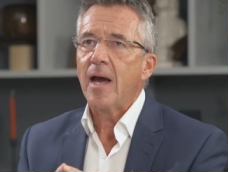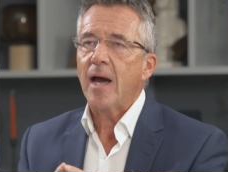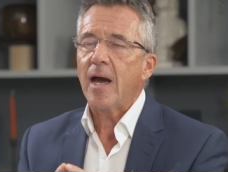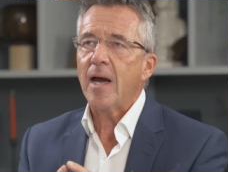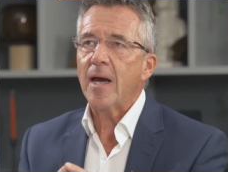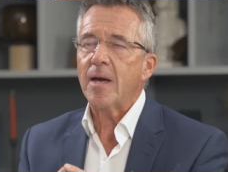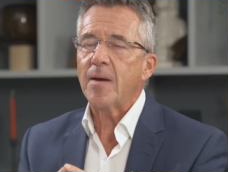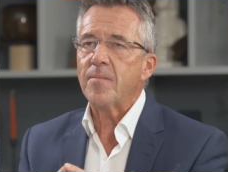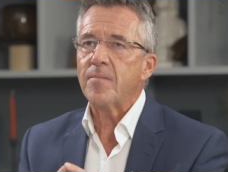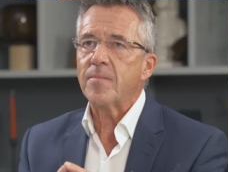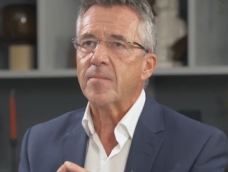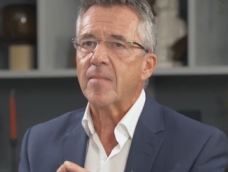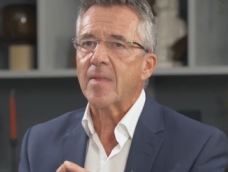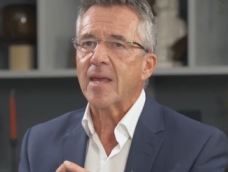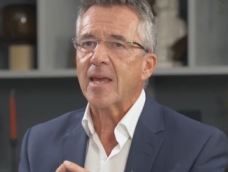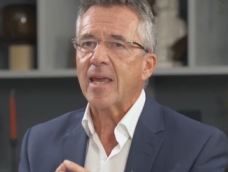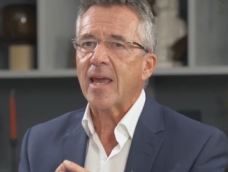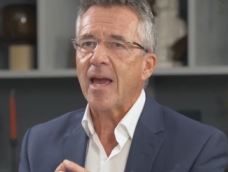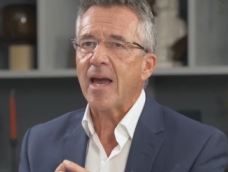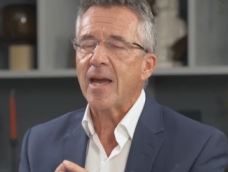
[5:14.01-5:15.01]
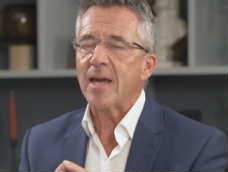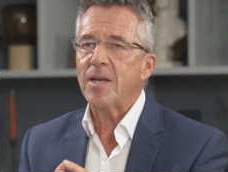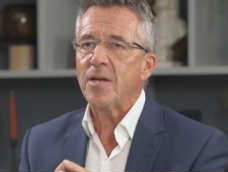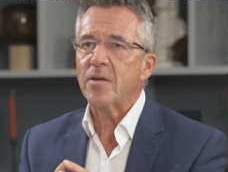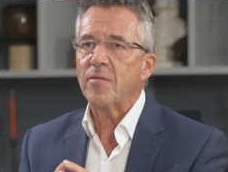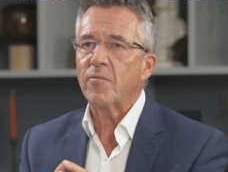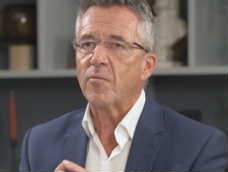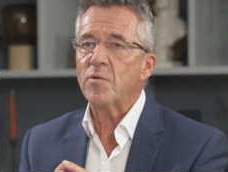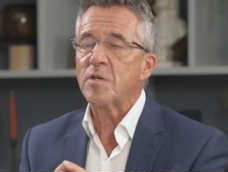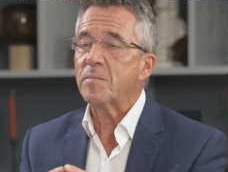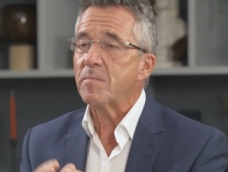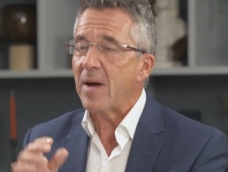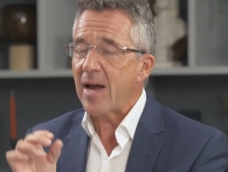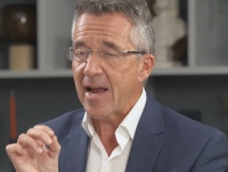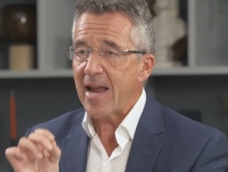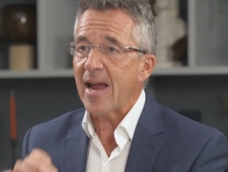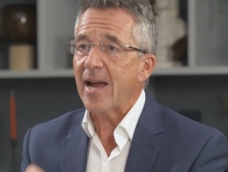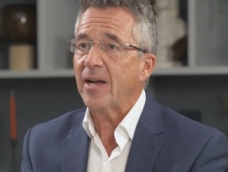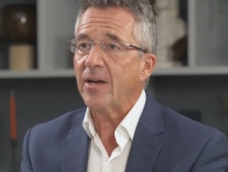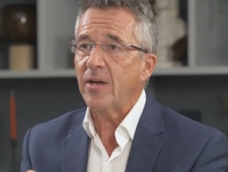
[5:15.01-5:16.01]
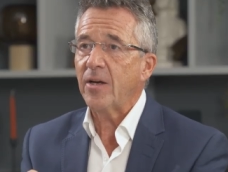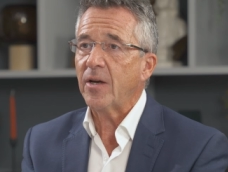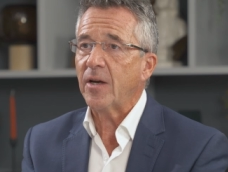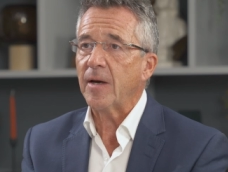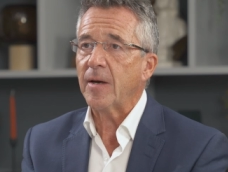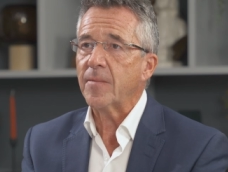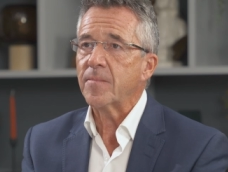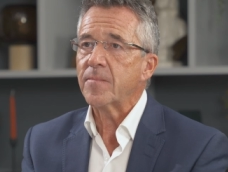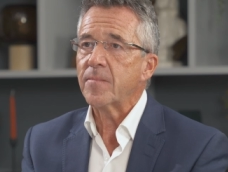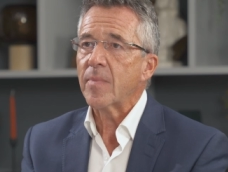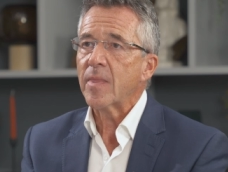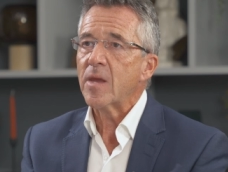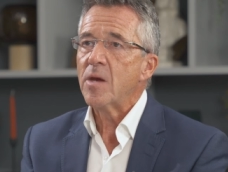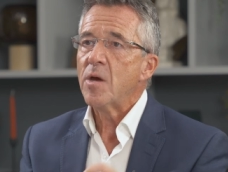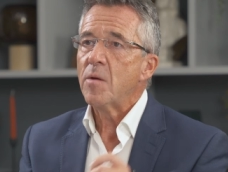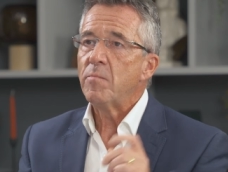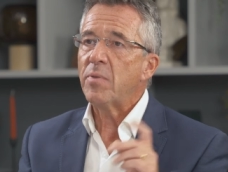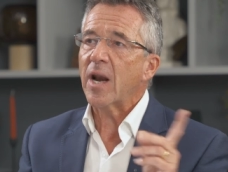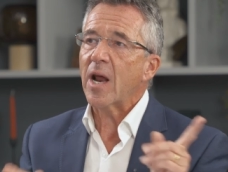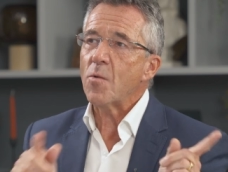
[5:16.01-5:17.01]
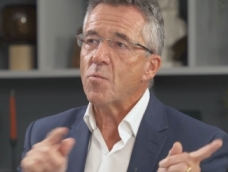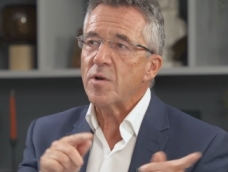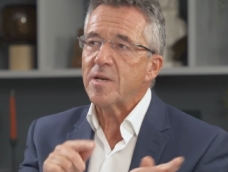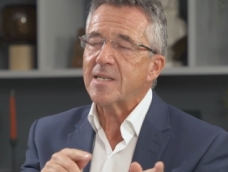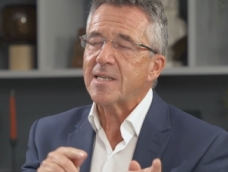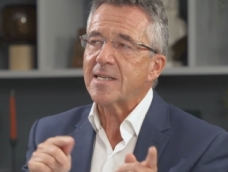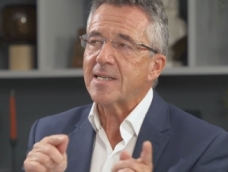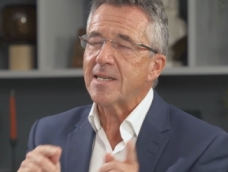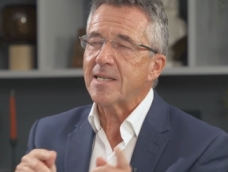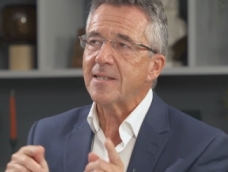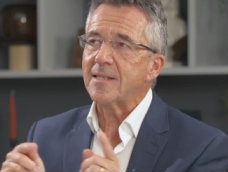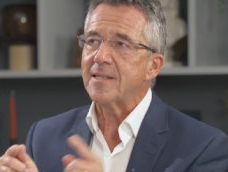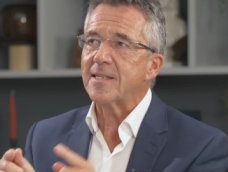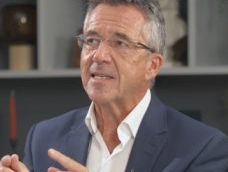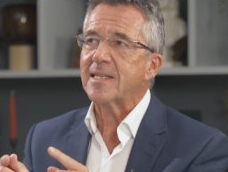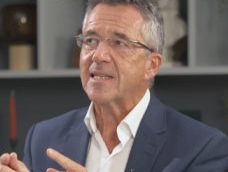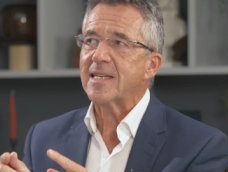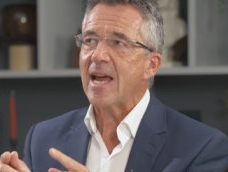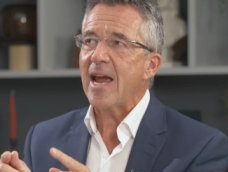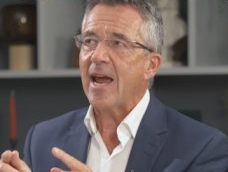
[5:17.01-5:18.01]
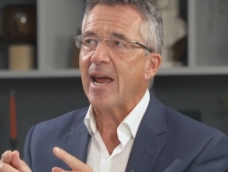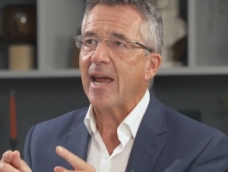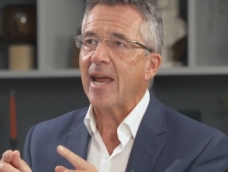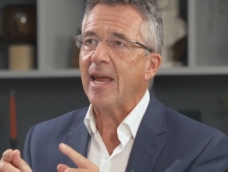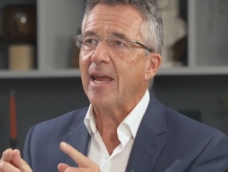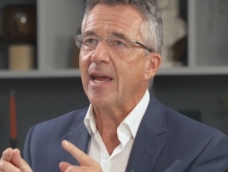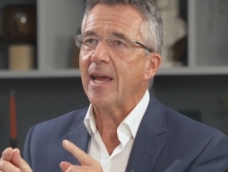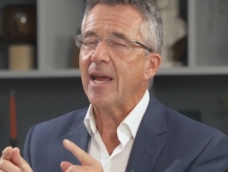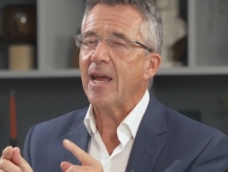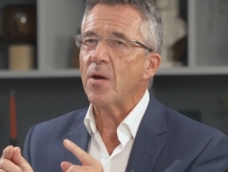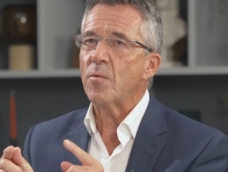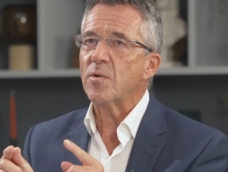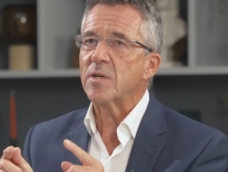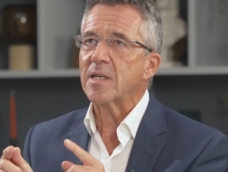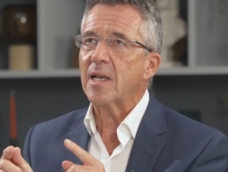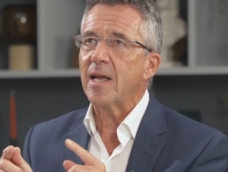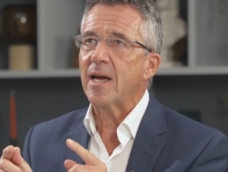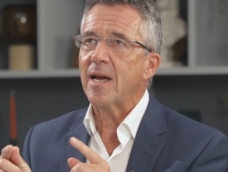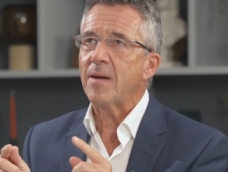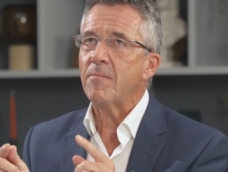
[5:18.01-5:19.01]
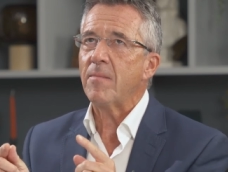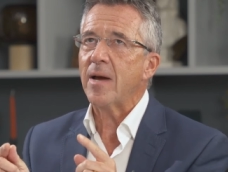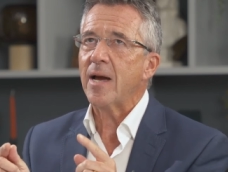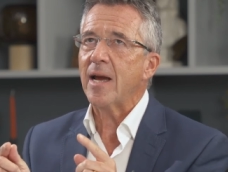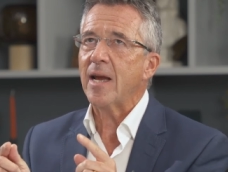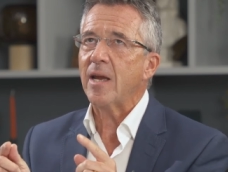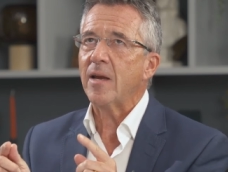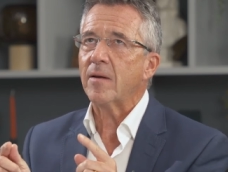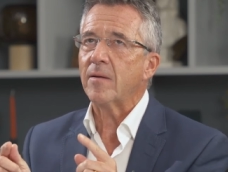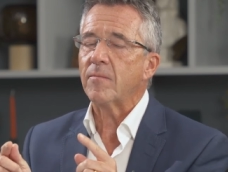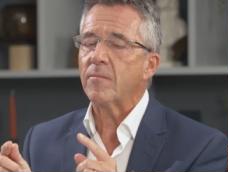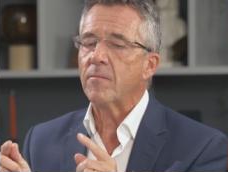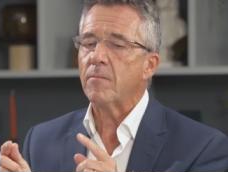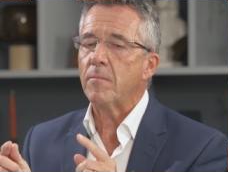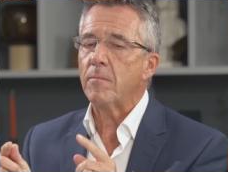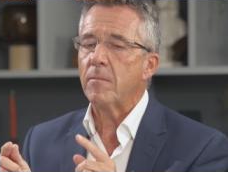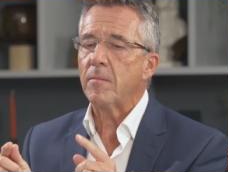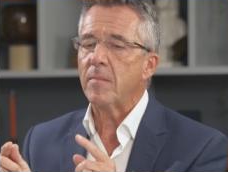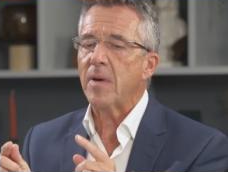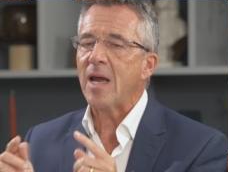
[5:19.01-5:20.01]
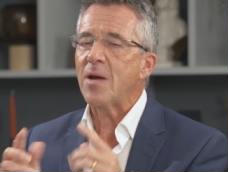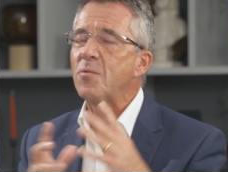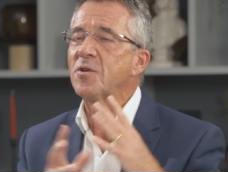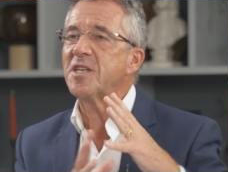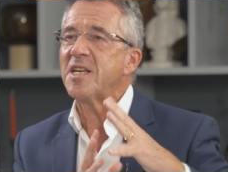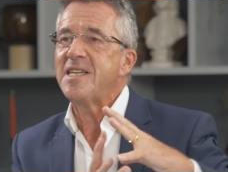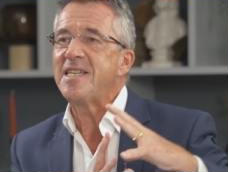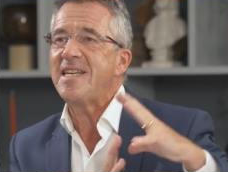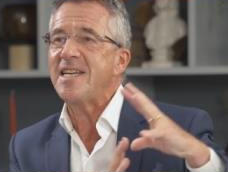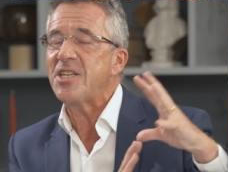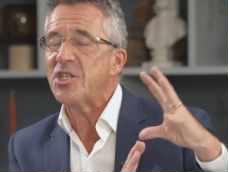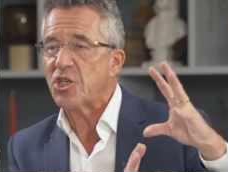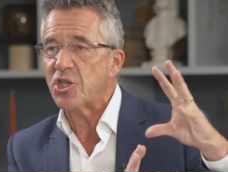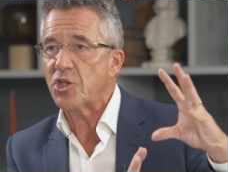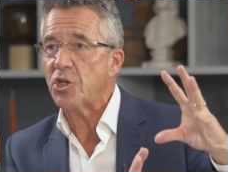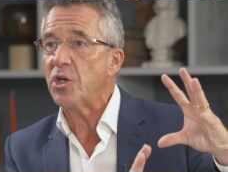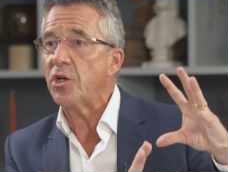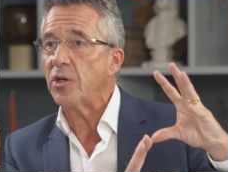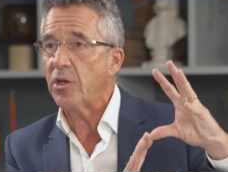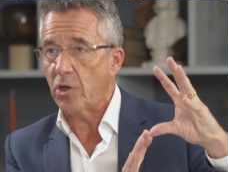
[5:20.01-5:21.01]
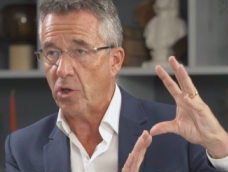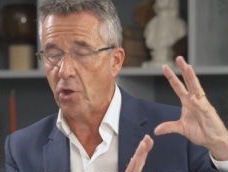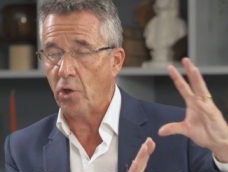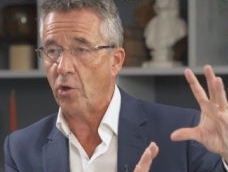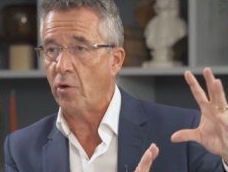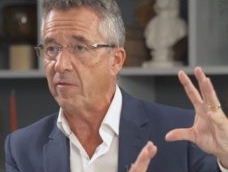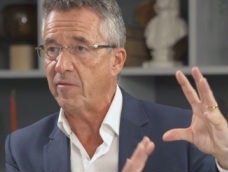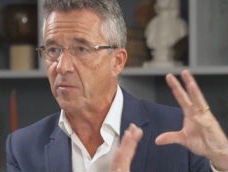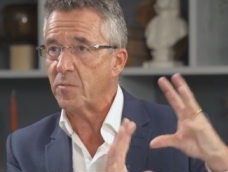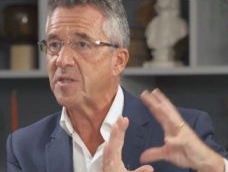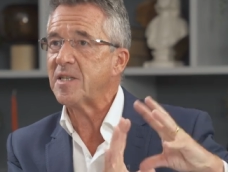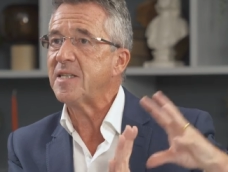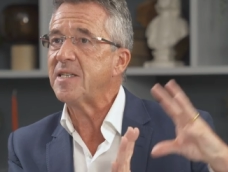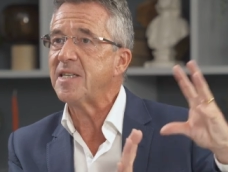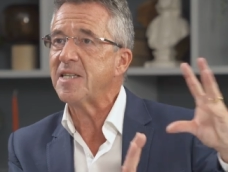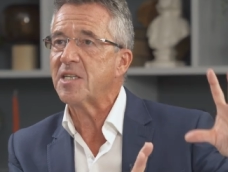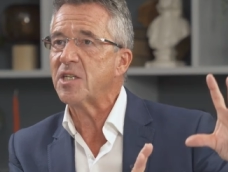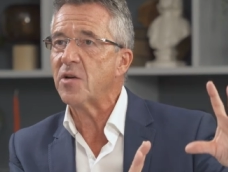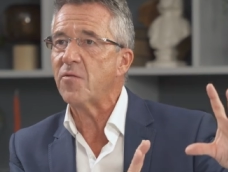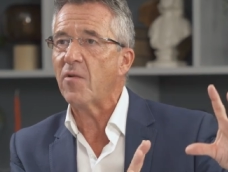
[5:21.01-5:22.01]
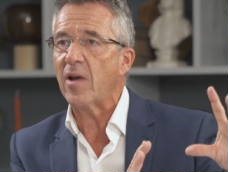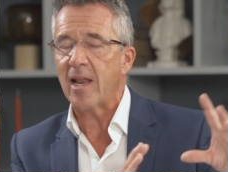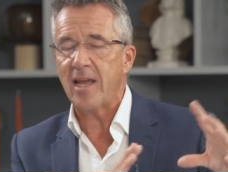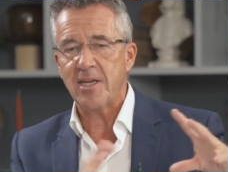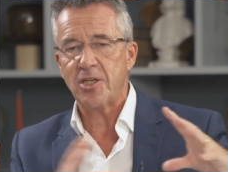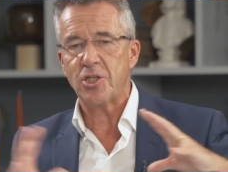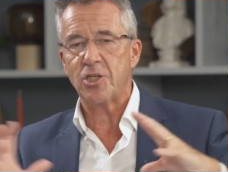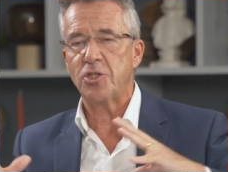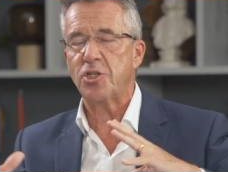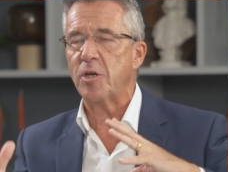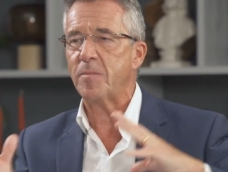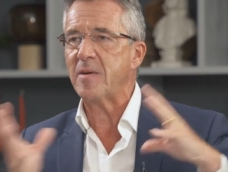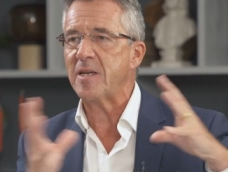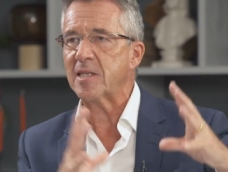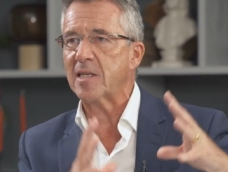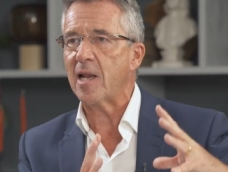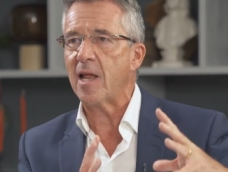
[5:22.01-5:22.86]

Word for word: um, kind of was my anchor. But I would still say it was like my, it was a distant love. It was a distant relationship. It's